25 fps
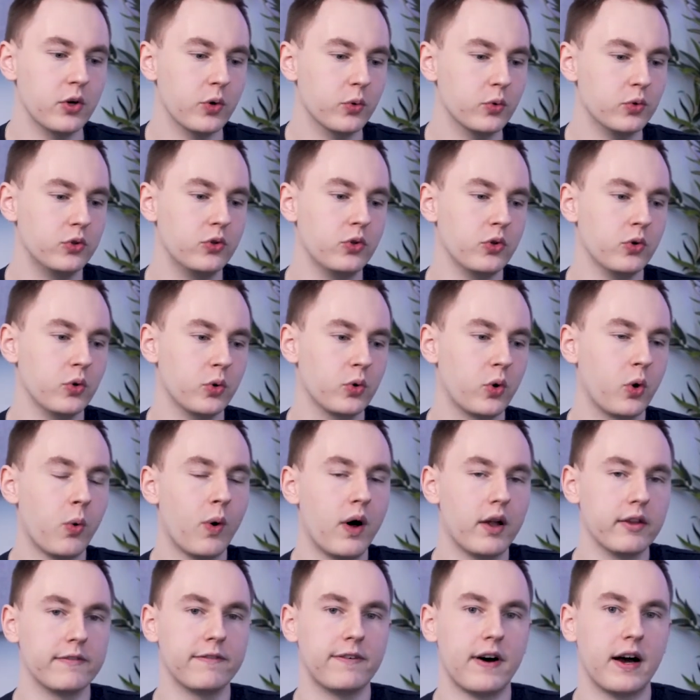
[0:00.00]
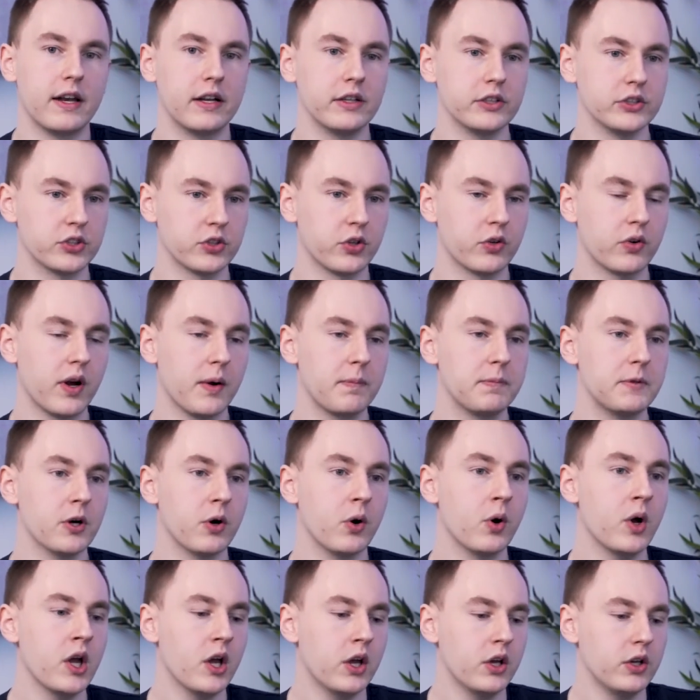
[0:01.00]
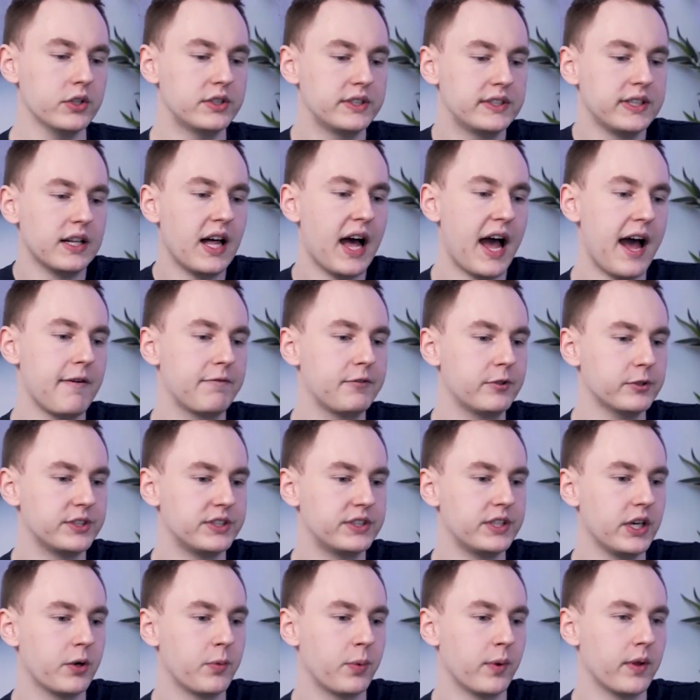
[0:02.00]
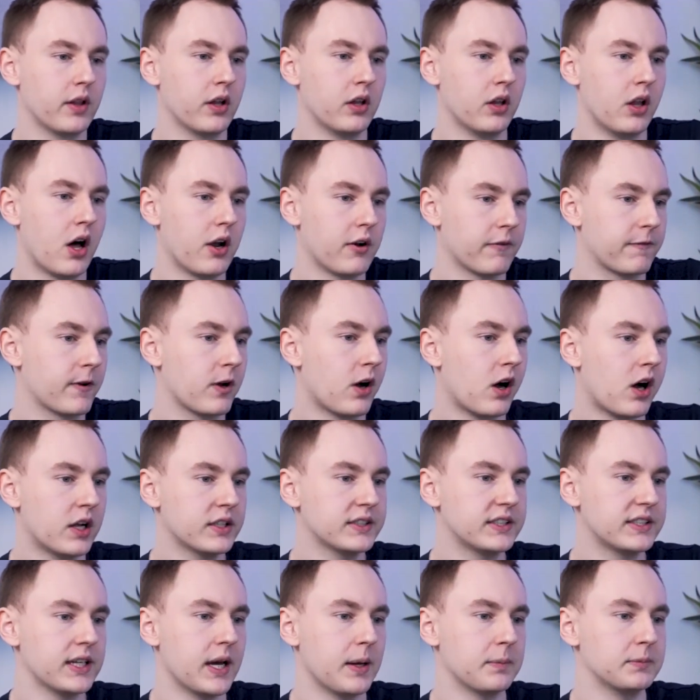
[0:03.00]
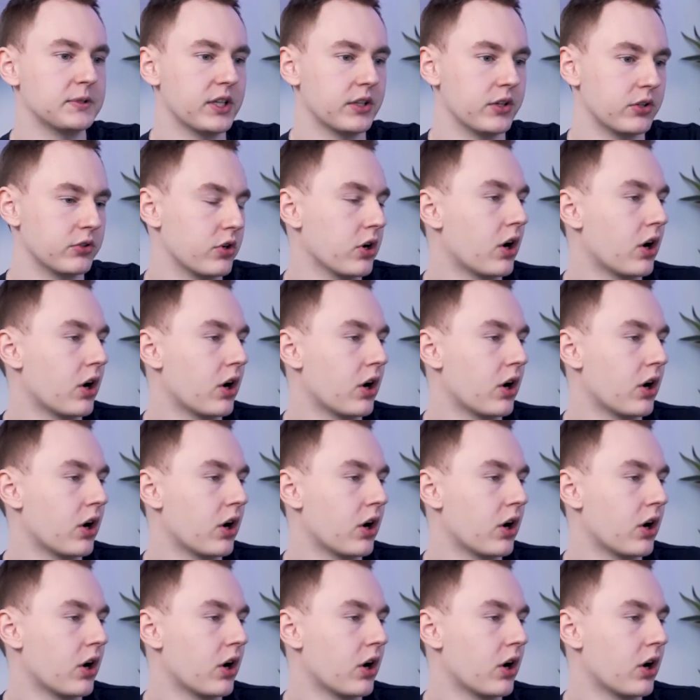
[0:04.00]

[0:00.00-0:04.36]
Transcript: do quant finance in crypto. You still have to stick with a lot of concepts that